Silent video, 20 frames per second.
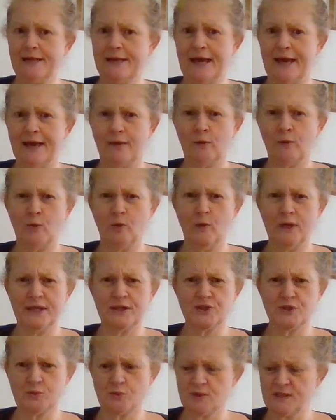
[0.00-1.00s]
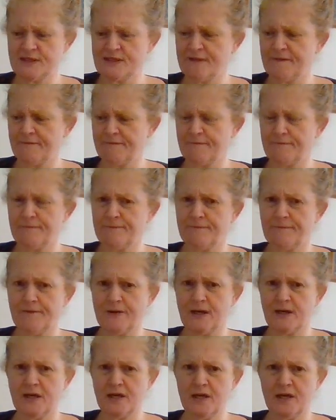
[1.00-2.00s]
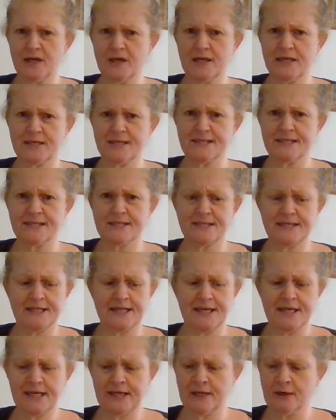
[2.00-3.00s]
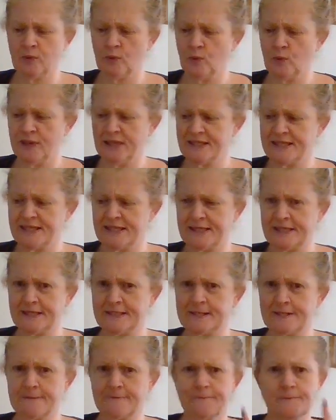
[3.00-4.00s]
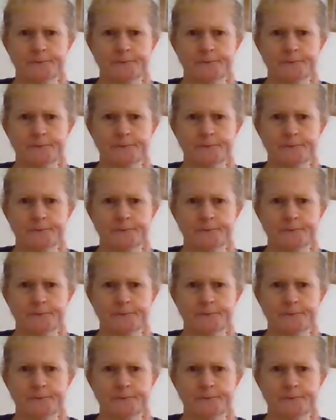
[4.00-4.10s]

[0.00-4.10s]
Now, which was the first thing we did?